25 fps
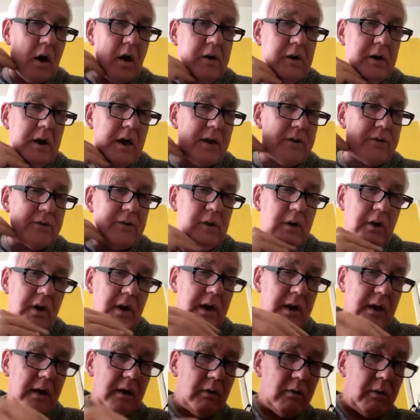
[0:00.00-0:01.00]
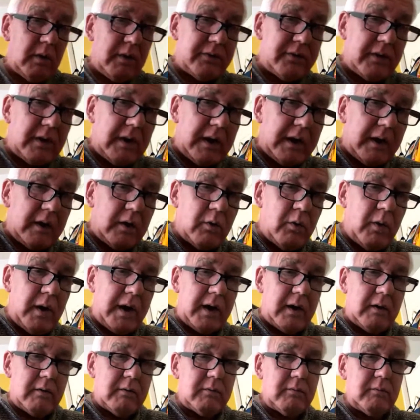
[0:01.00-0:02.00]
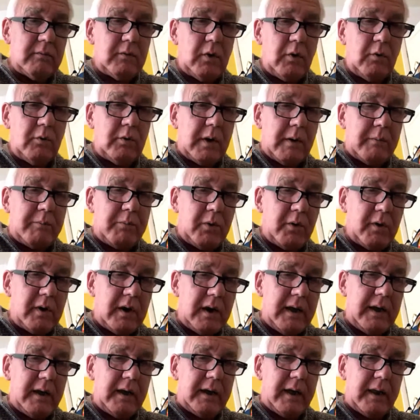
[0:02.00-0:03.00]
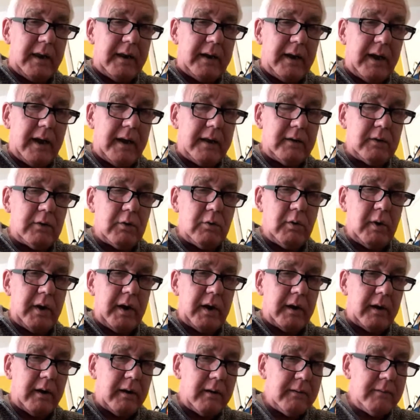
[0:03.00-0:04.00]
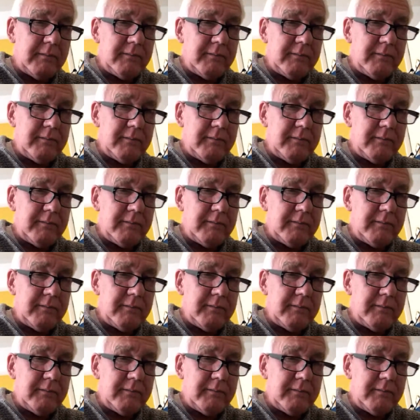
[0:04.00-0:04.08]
And there's the link. Where's the link? Quick, Lorna, put the link in again, quick.